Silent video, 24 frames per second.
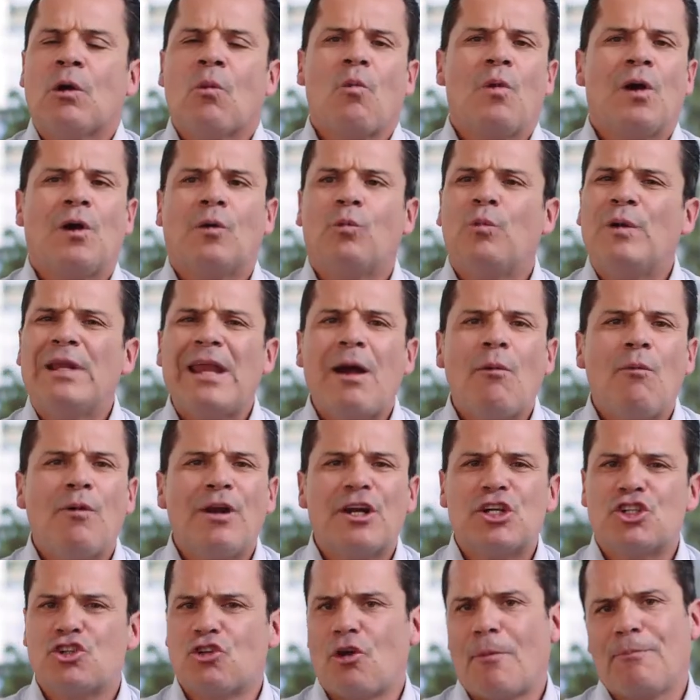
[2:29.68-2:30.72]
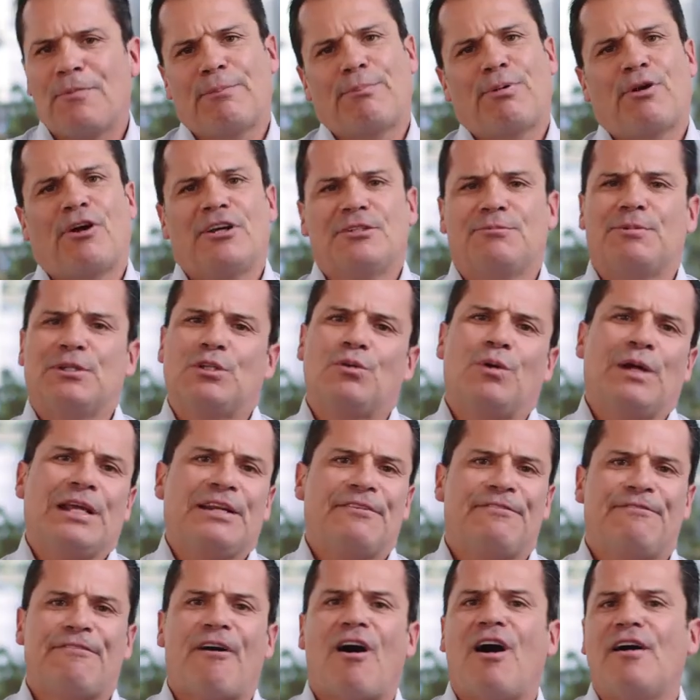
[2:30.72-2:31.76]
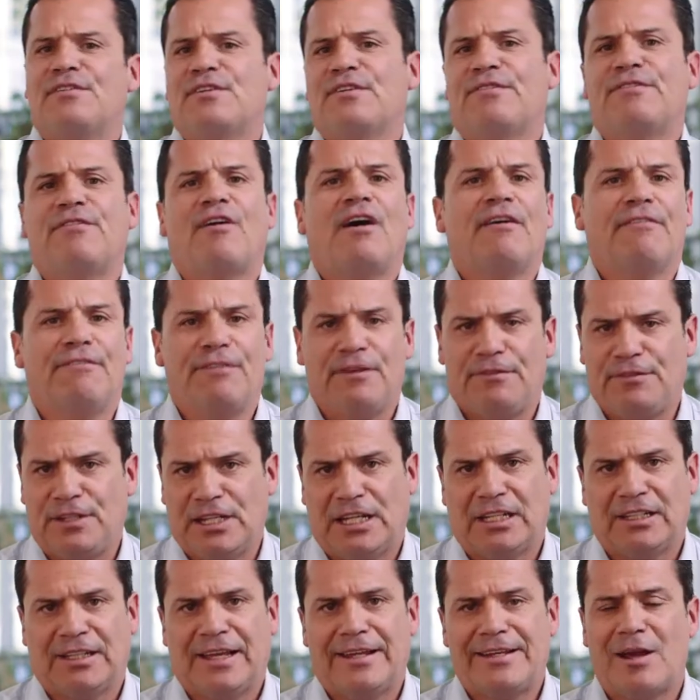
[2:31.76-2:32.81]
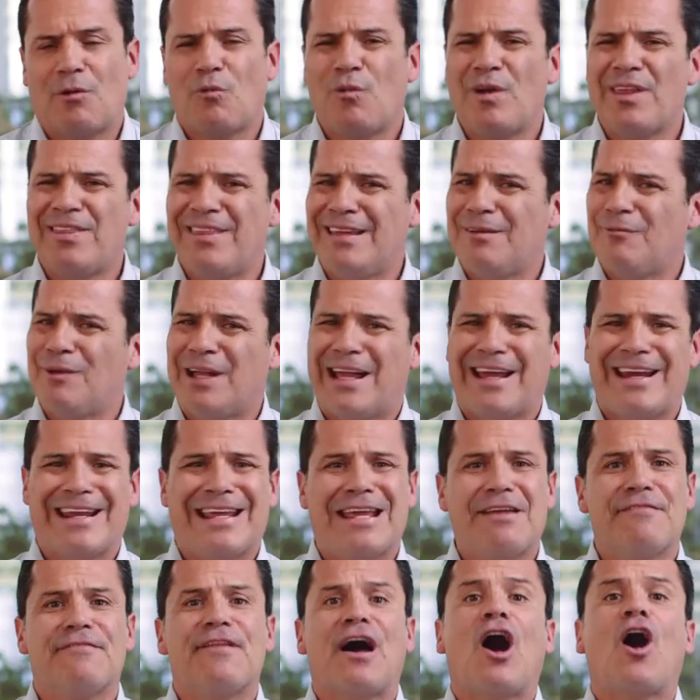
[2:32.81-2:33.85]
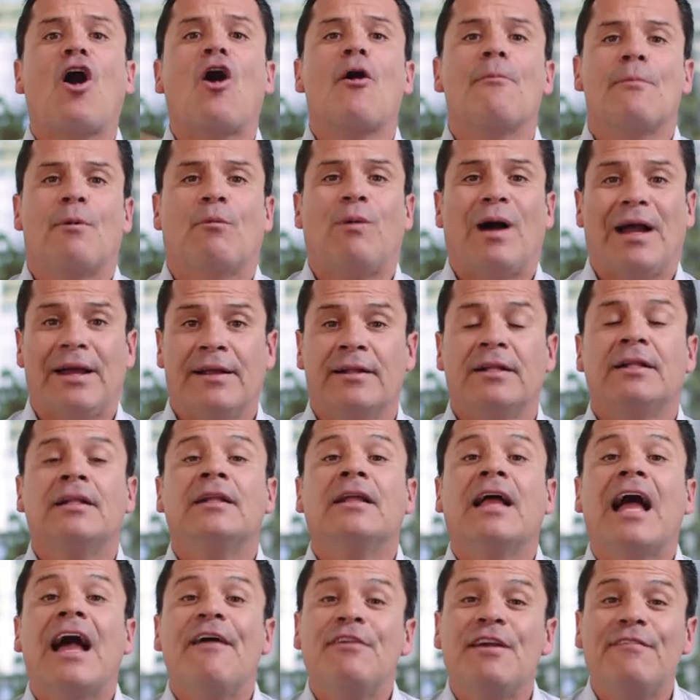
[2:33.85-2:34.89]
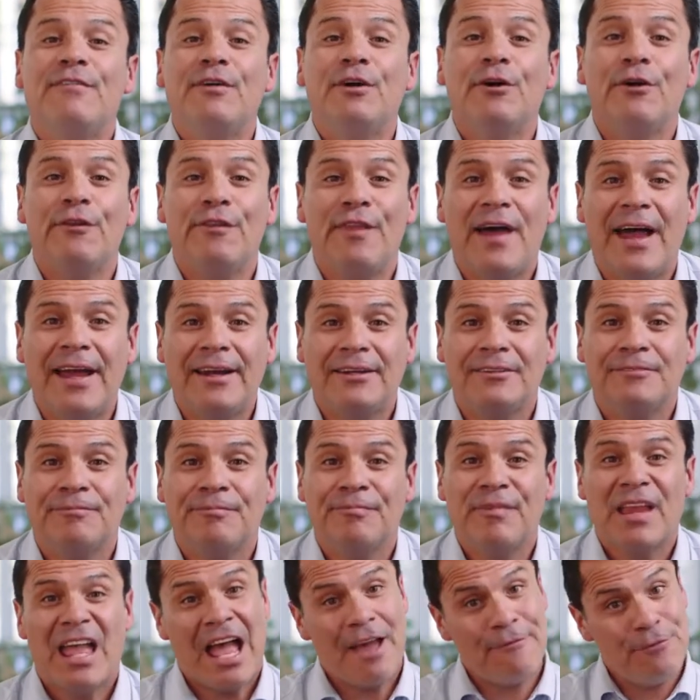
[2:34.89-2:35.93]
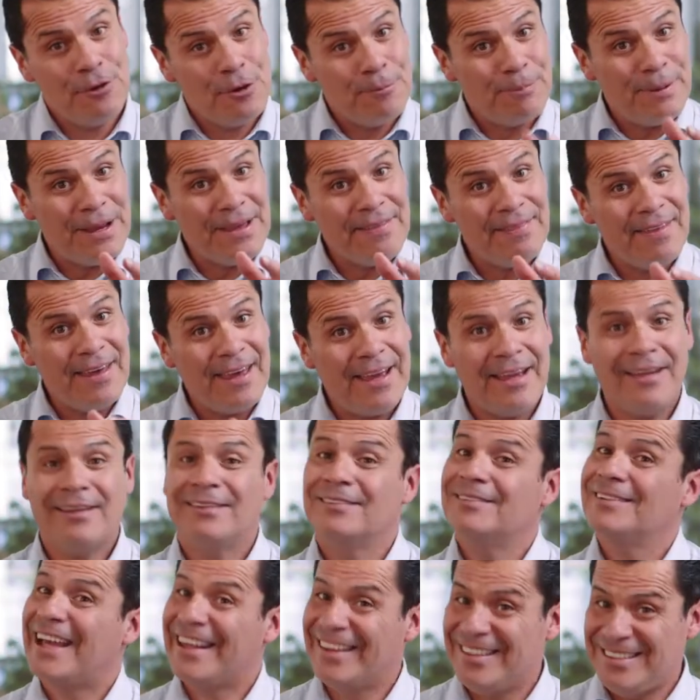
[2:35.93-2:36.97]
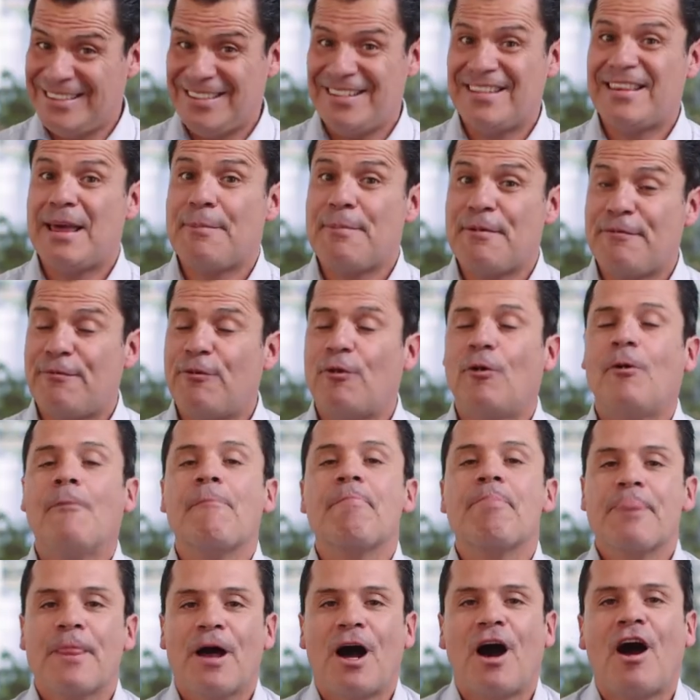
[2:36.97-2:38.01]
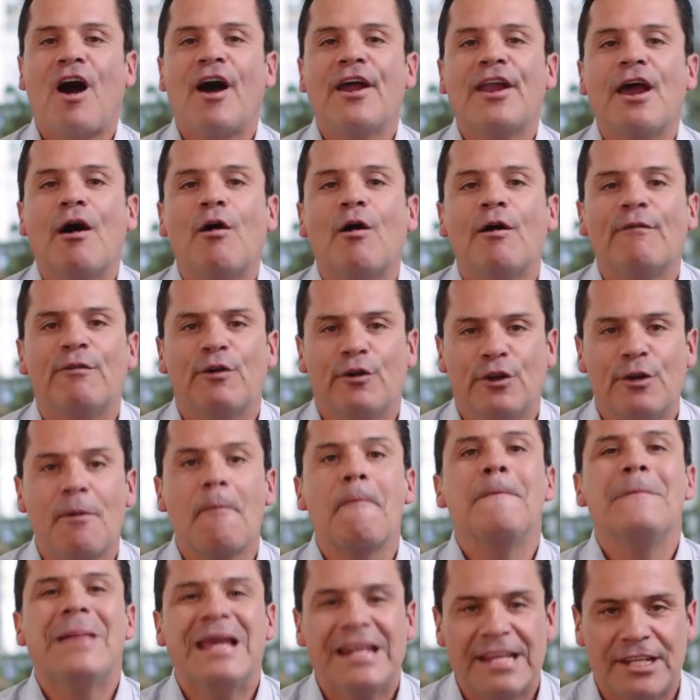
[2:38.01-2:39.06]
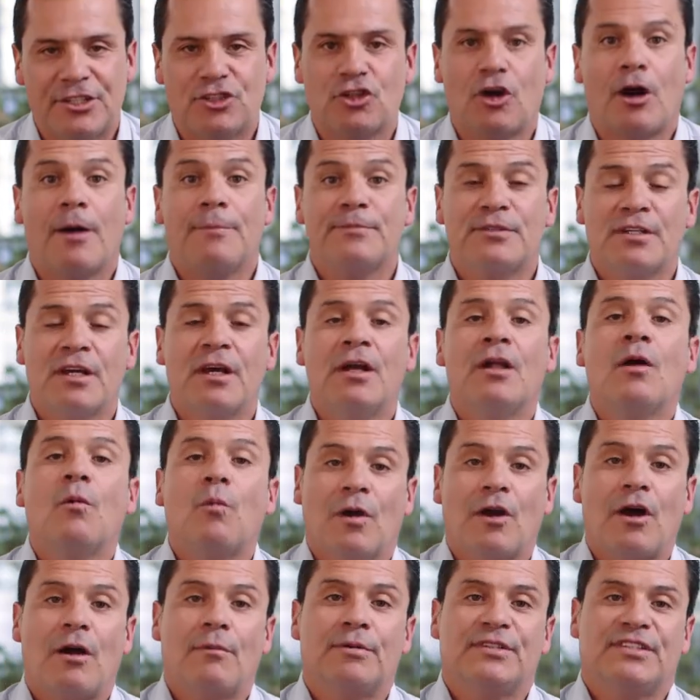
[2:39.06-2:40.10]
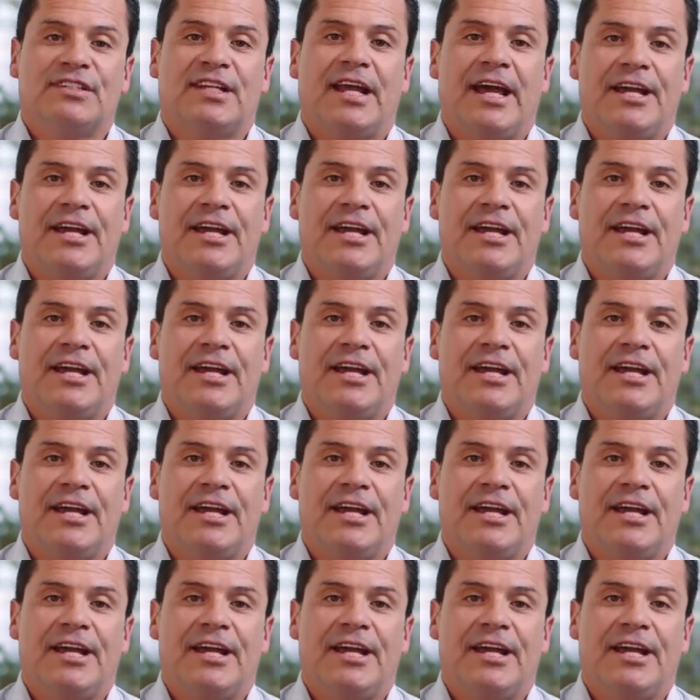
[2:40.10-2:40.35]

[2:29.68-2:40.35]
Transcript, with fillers: well, we don't want to drop the price between 5 to 550, Claudio. We think we're going to give the home away. Have you ever heard that? Have you been there and listened to that before? I know I've heard it many times when I was an